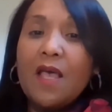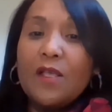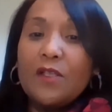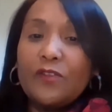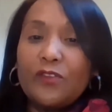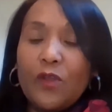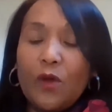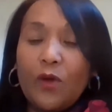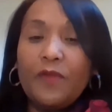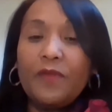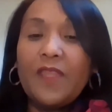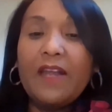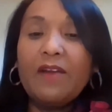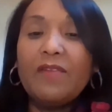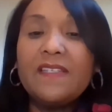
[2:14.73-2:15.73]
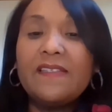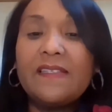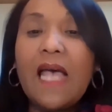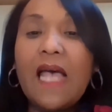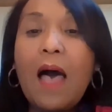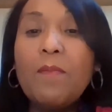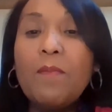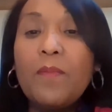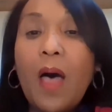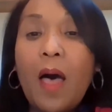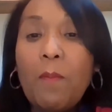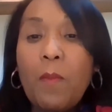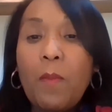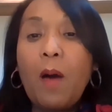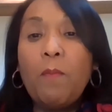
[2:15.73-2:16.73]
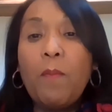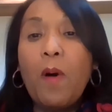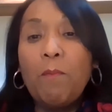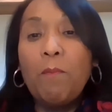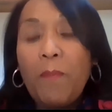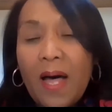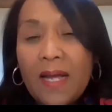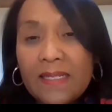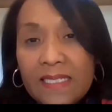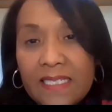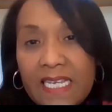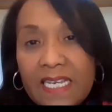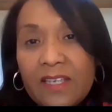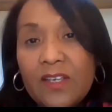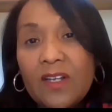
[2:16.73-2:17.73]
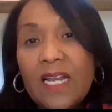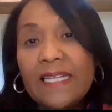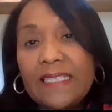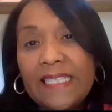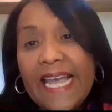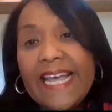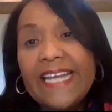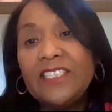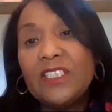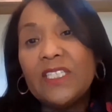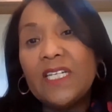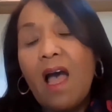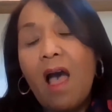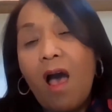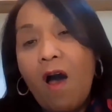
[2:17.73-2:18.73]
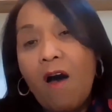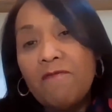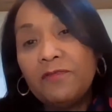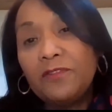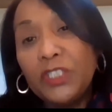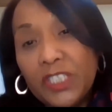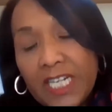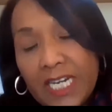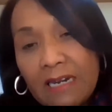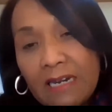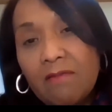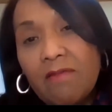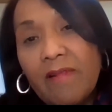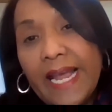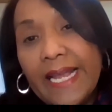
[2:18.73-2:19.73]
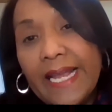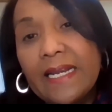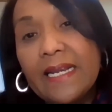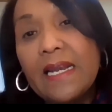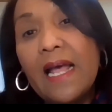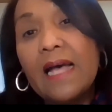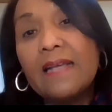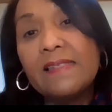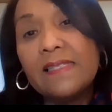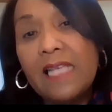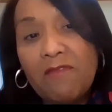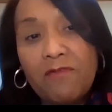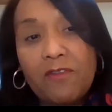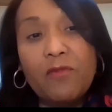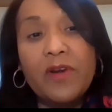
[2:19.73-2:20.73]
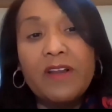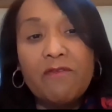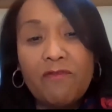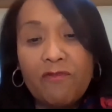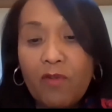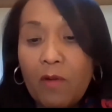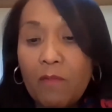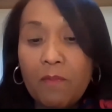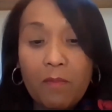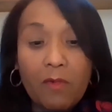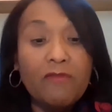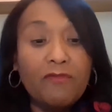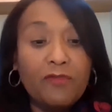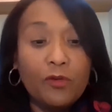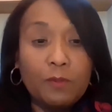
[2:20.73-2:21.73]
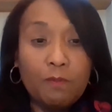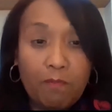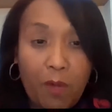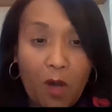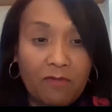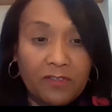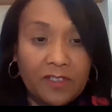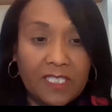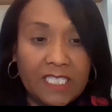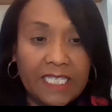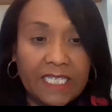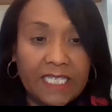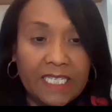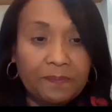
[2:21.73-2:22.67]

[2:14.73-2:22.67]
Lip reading: So there is a particular danger of children suffering from food poverty.